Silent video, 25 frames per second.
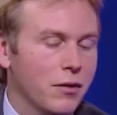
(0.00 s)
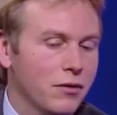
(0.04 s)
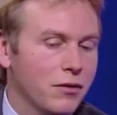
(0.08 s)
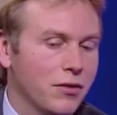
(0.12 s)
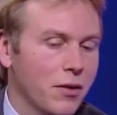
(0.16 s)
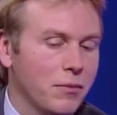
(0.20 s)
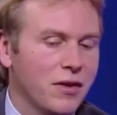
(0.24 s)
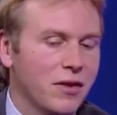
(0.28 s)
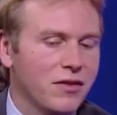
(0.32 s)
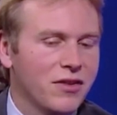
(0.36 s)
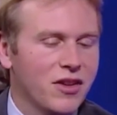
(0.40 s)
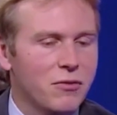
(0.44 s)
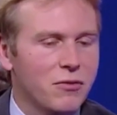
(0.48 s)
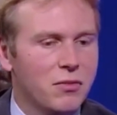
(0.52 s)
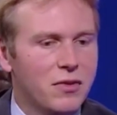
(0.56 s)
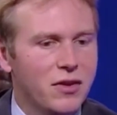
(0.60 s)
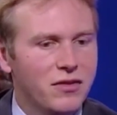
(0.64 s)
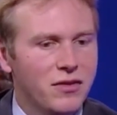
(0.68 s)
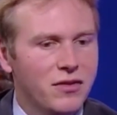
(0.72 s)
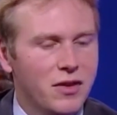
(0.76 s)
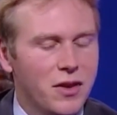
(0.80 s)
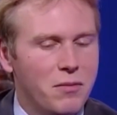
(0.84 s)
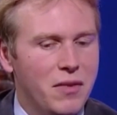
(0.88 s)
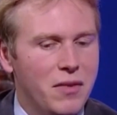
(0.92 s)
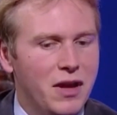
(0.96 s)
somebody said to me
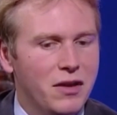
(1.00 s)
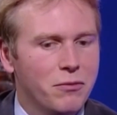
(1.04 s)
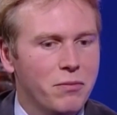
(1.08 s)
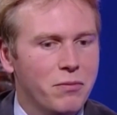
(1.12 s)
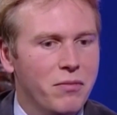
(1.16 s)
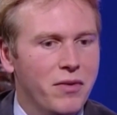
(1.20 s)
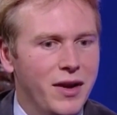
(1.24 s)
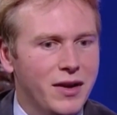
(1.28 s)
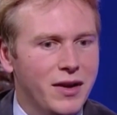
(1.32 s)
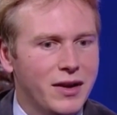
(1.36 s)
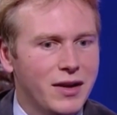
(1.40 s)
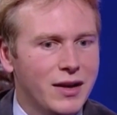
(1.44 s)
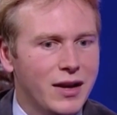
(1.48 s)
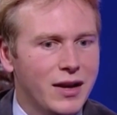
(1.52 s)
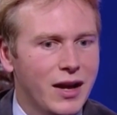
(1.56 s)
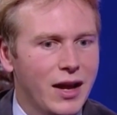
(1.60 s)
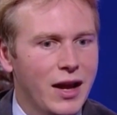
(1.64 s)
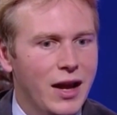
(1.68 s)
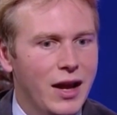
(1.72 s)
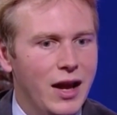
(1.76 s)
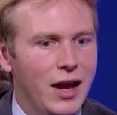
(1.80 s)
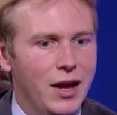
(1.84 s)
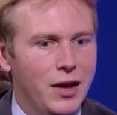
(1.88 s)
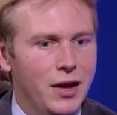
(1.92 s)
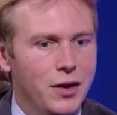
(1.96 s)
recently, it makes Britain
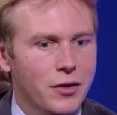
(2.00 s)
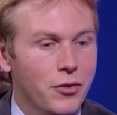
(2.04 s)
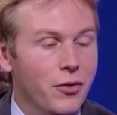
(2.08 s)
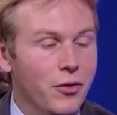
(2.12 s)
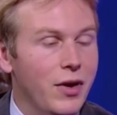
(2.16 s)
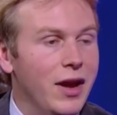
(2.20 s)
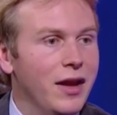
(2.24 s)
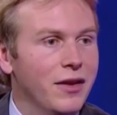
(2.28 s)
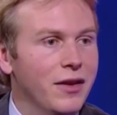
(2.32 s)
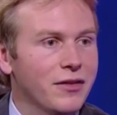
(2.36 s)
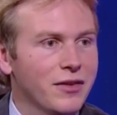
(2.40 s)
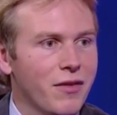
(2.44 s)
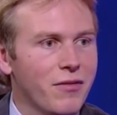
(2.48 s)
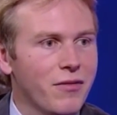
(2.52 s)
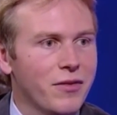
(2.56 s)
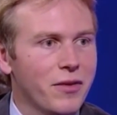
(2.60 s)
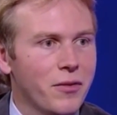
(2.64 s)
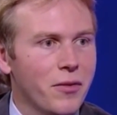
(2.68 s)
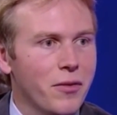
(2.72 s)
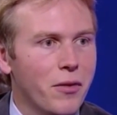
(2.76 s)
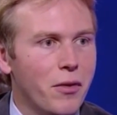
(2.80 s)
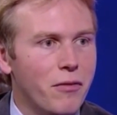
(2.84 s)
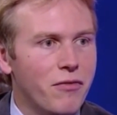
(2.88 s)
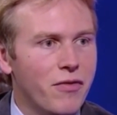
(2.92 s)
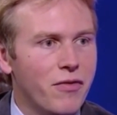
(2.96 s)
great as having
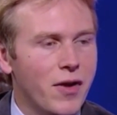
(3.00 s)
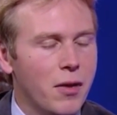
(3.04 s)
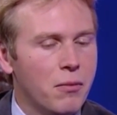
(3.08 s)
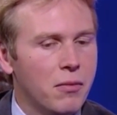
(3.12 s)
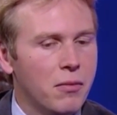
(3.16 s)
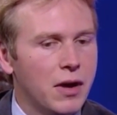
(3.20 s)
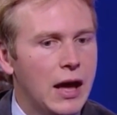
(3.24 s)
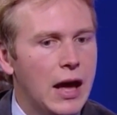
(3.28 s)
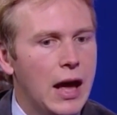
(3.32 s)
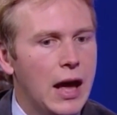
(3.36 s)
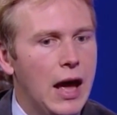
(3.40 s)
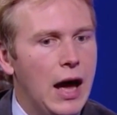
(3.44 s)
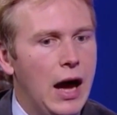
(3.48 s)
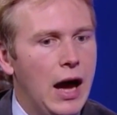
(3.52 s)
a royal family.